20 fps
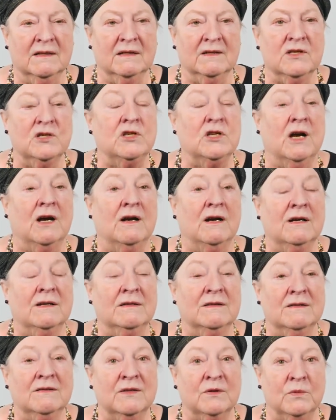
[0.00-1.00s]

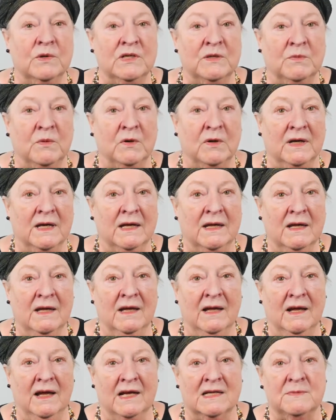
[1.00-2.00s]
John, the witch boy,
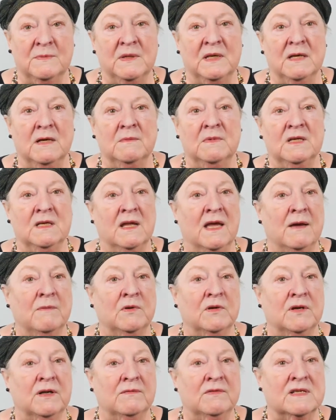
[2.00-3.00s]
has become
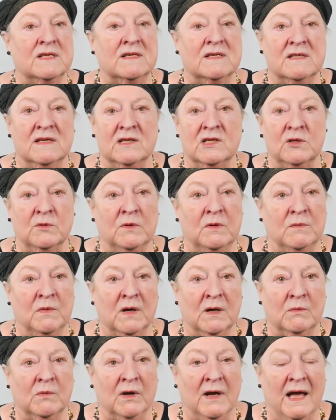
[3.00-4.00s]
enamored of this sensual
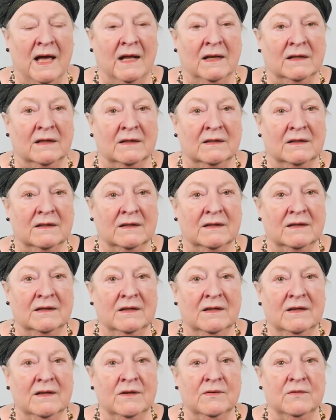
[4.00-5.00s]
Barbara Allen.
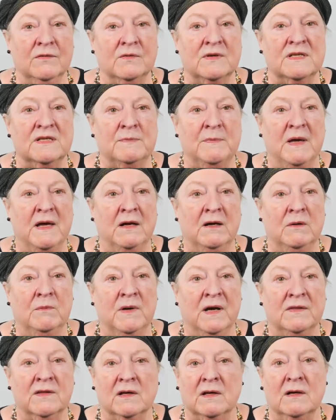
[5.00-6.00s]
Through a spell
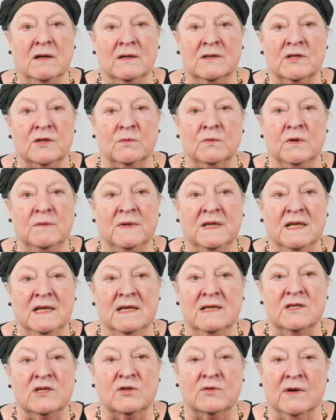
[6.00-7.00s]
by the conjure woman, he
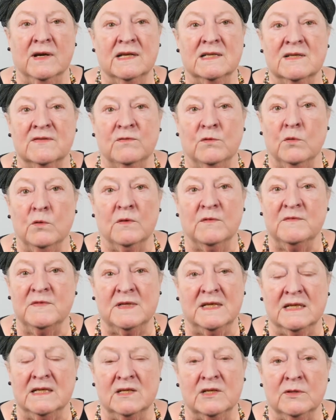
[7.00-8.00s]
is transformed
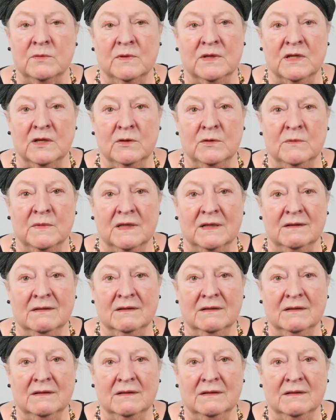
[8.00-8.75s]
into a human.